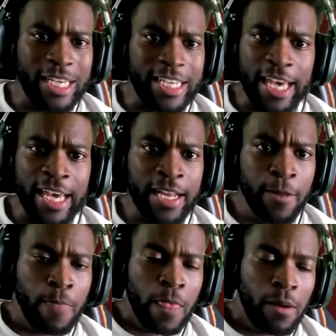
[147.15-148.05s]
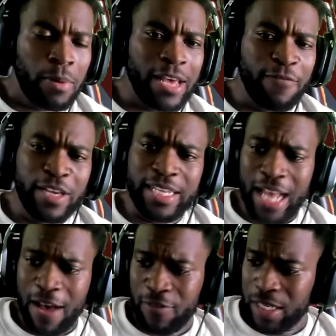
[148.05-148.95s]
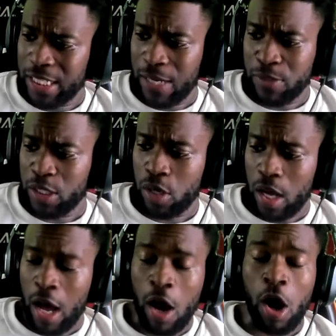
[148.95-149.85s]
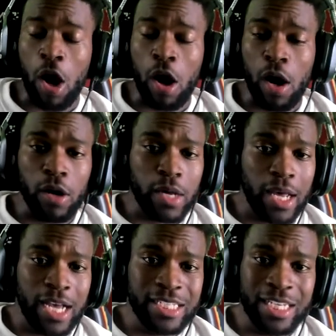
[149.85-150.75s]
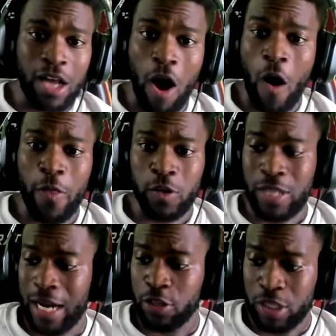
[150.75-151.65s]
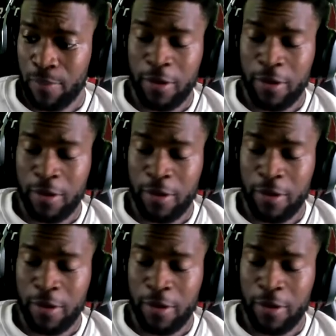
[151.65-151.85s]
did. But if he did have an assumption of a concussion, all those doctors can be